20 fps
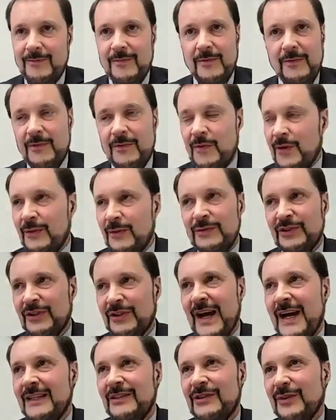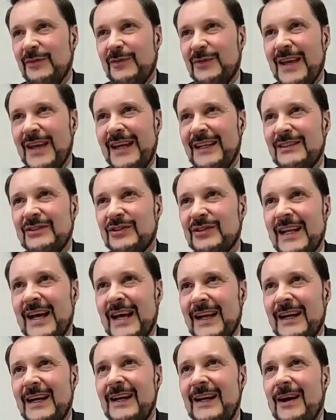those kinds of things
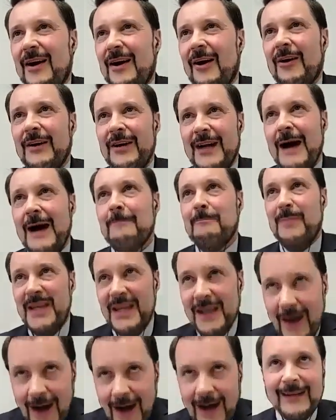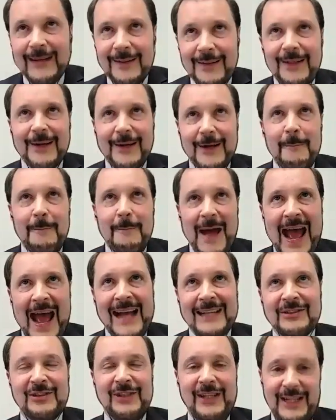that are not beyond the
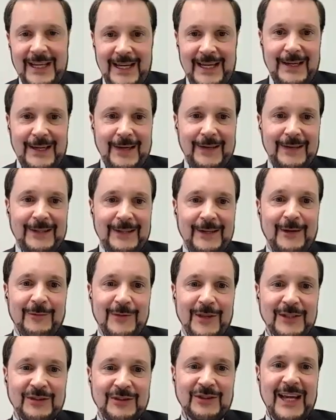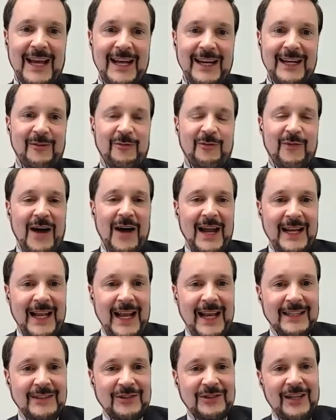capacity of the Senate
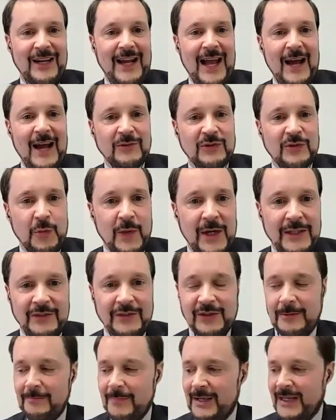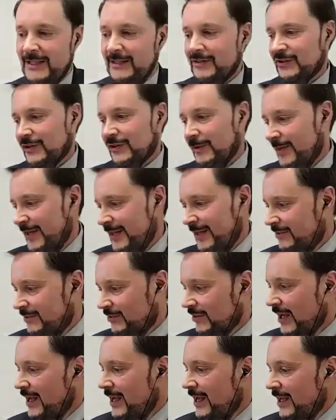Finance and House Ways and Means
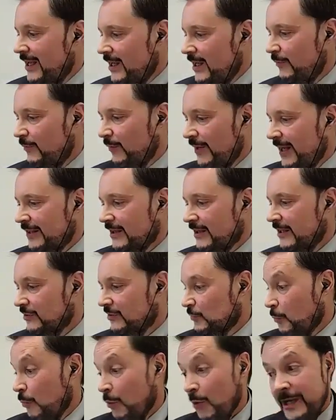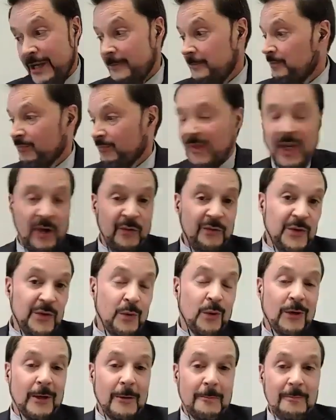committees, even at this point. If you
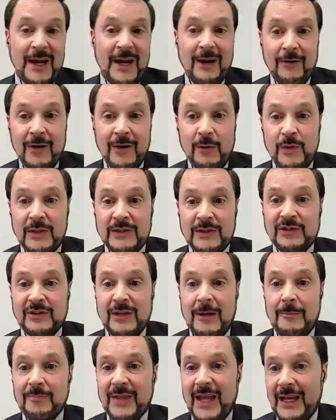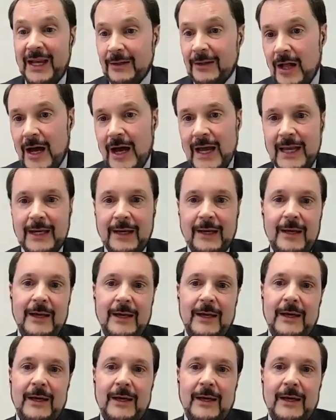were to pair it with something like